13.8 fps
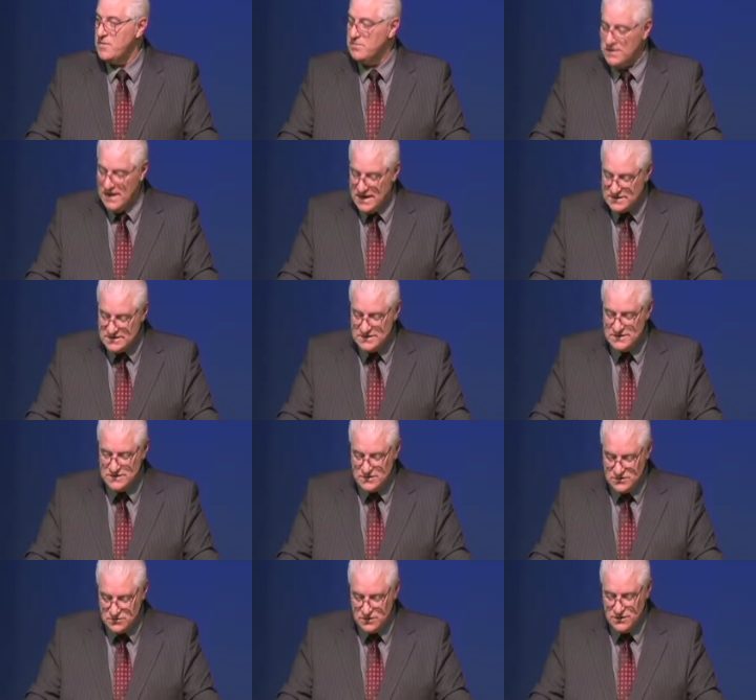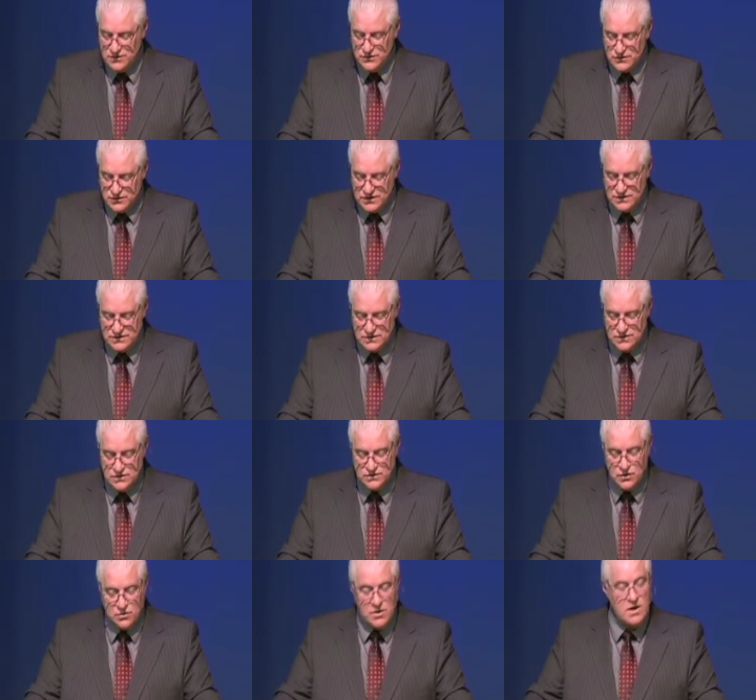Blessed is the one who trusts in you.
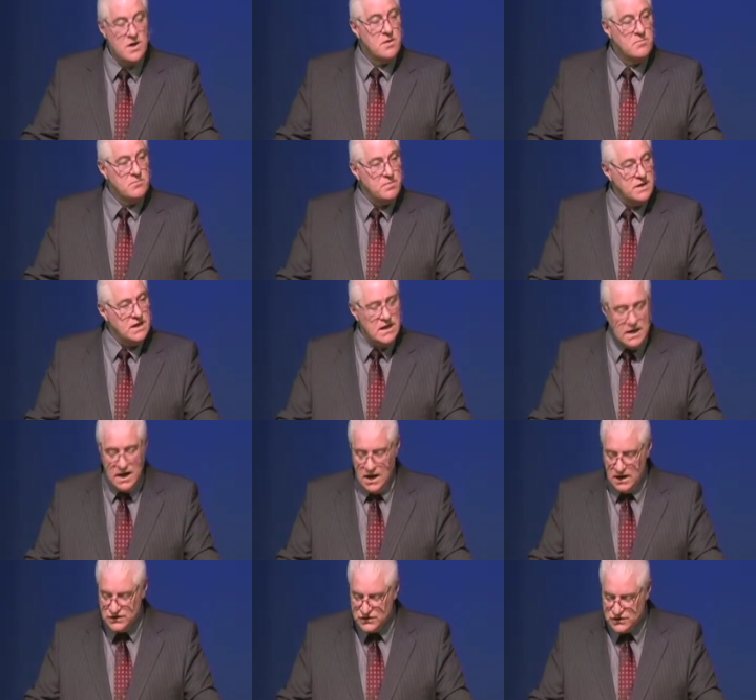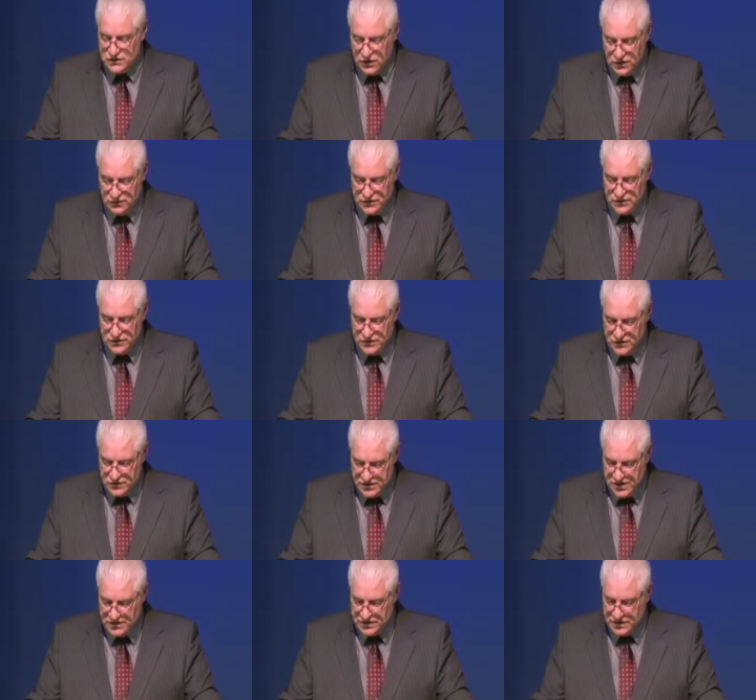So, being a servant to
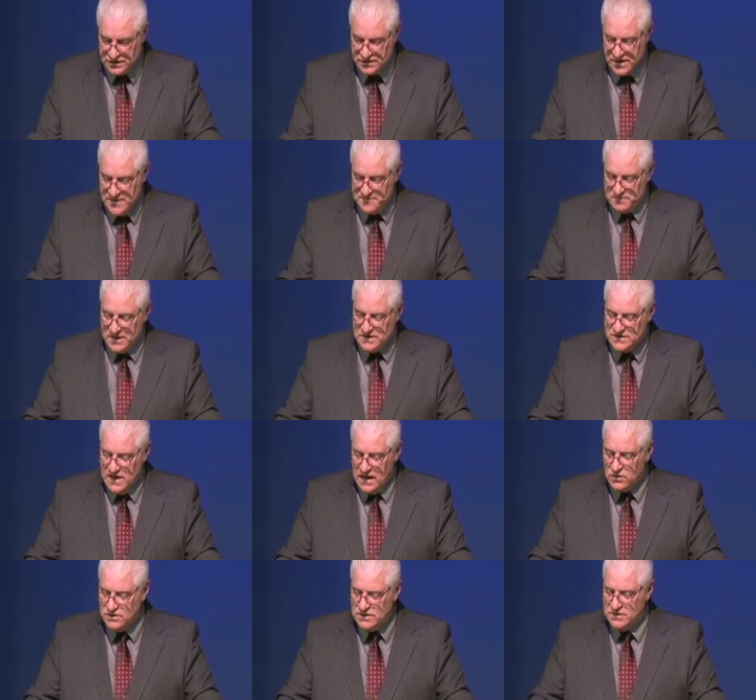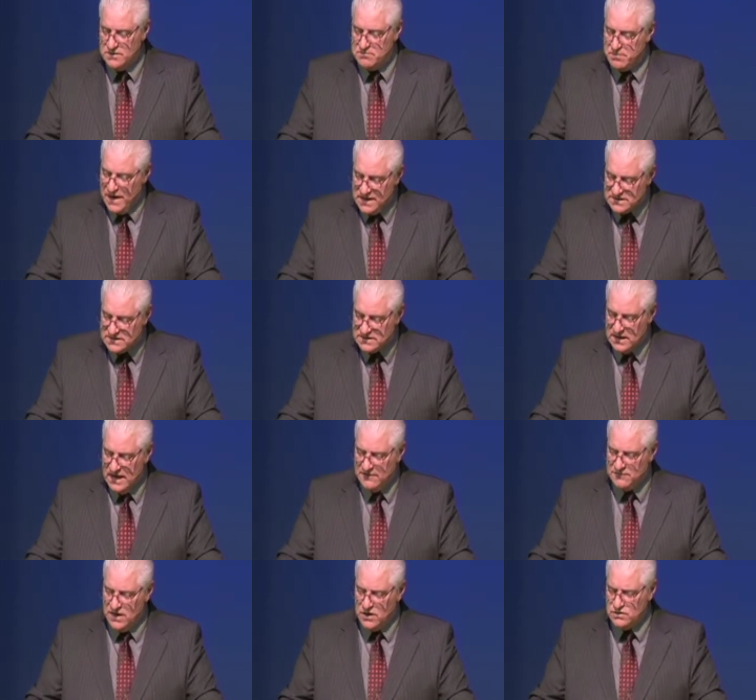Jesus is not only the best
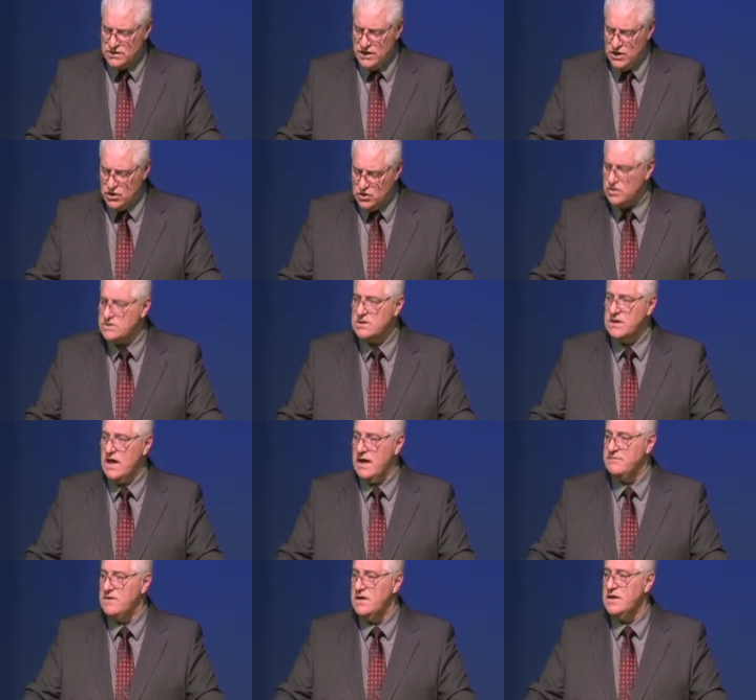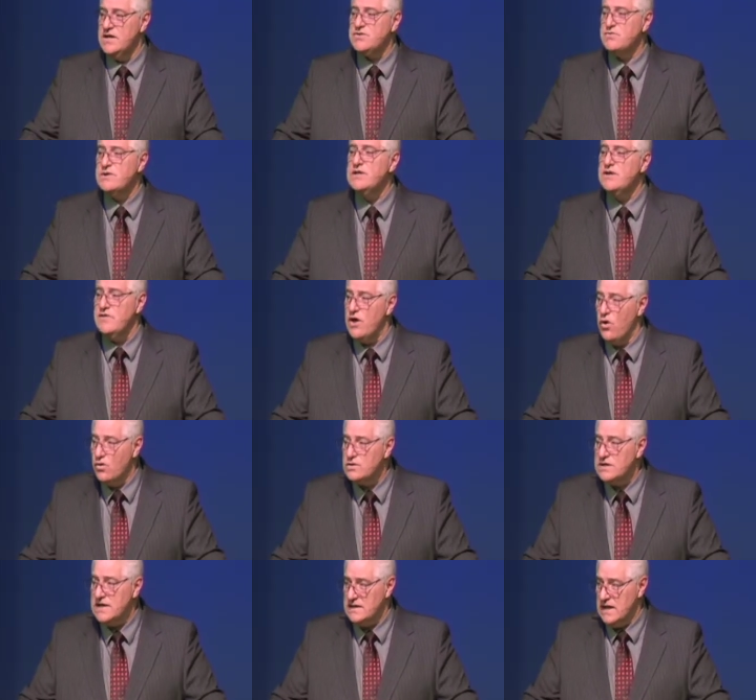life, not only a good life, it's really the
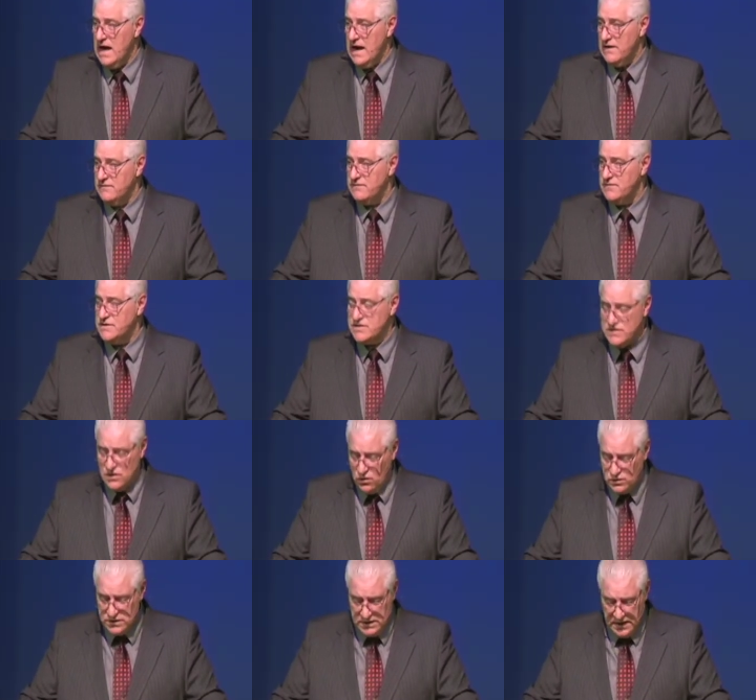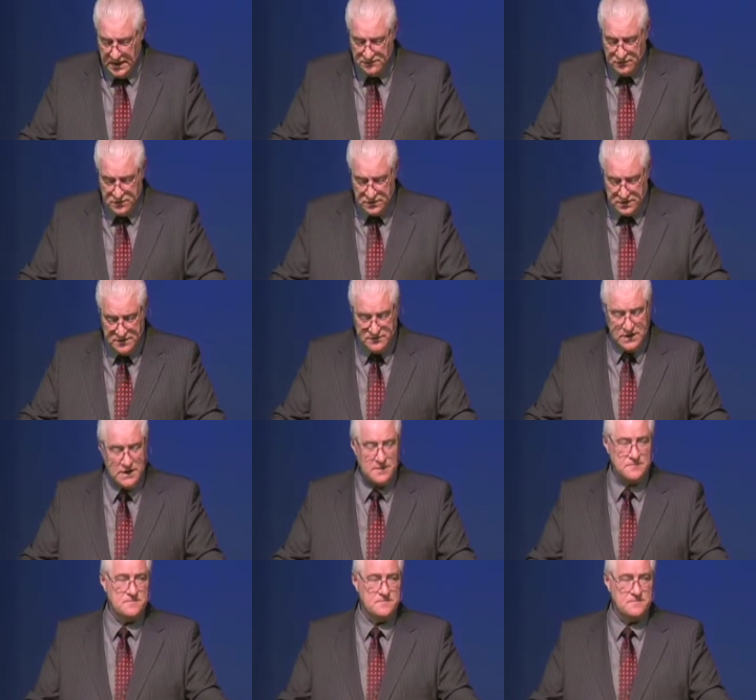only life. It's the only life worth living.